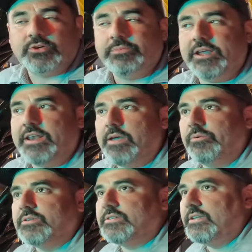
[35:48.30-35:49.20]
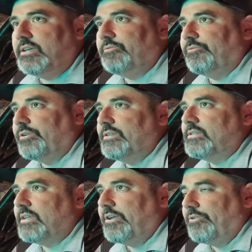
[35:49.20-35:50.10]
So being able to see it front and
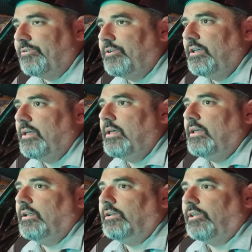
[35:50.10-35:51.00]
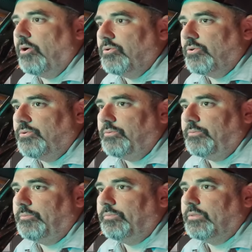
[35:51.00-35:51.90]
center, local,
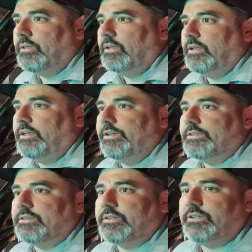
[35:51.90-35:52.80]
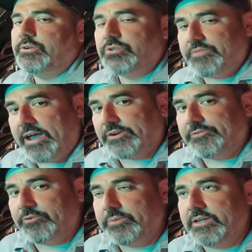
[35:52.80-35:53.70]
is a huge factor
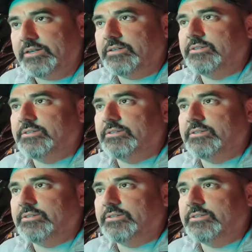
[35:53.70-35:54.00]
for me.